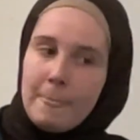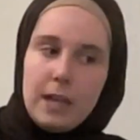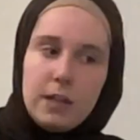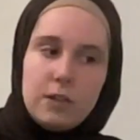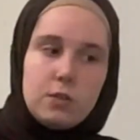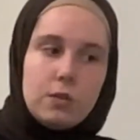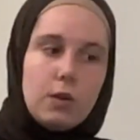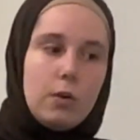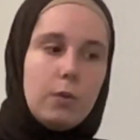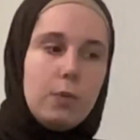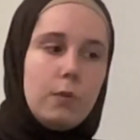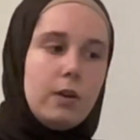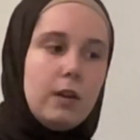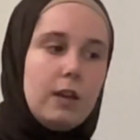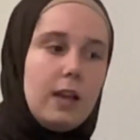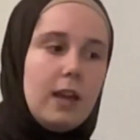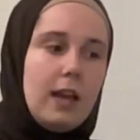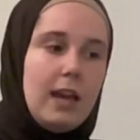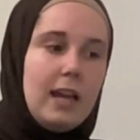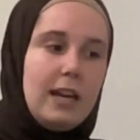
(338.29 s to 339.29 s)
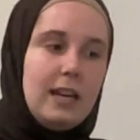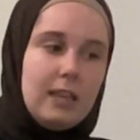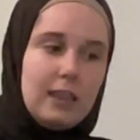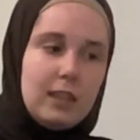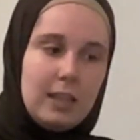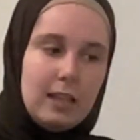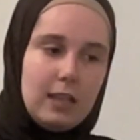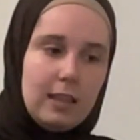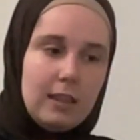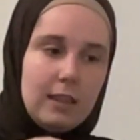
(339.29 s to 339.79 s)
So
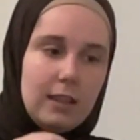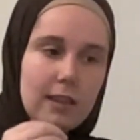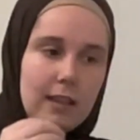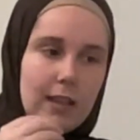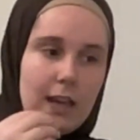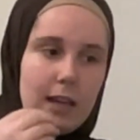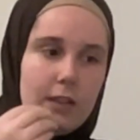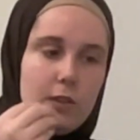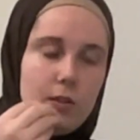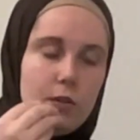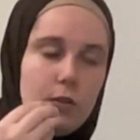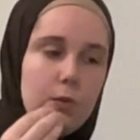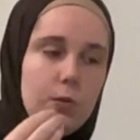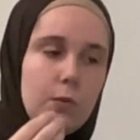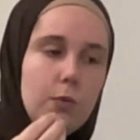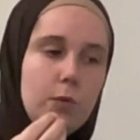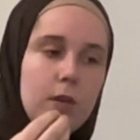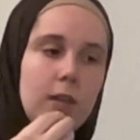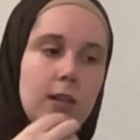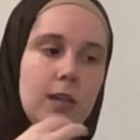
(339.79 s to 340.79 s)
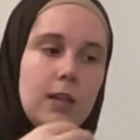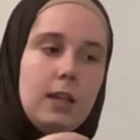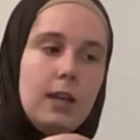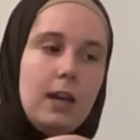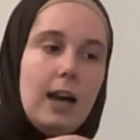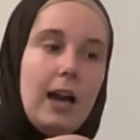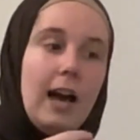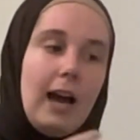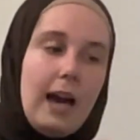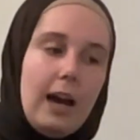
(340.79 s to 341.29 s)
anything that you
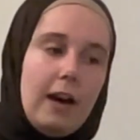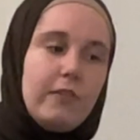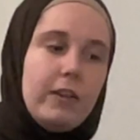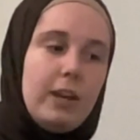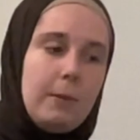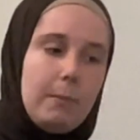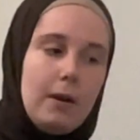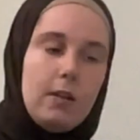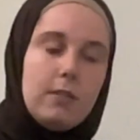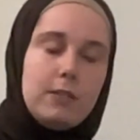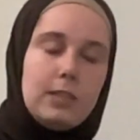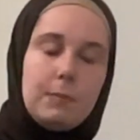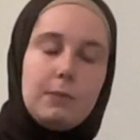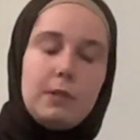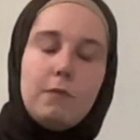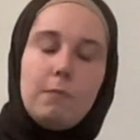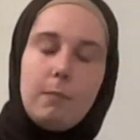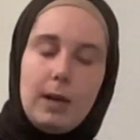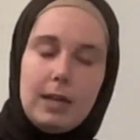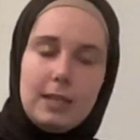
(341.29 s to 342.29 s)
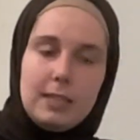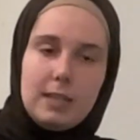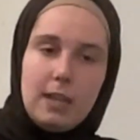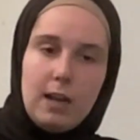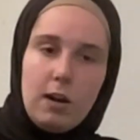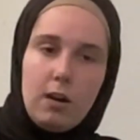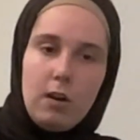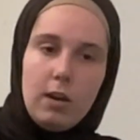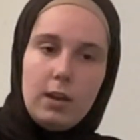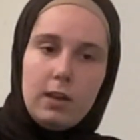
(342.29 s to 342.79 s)
have a maladaptive mindset
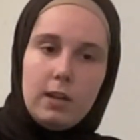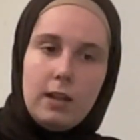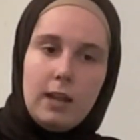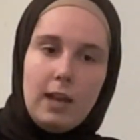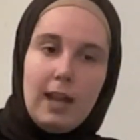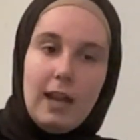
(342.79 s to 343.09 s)
on,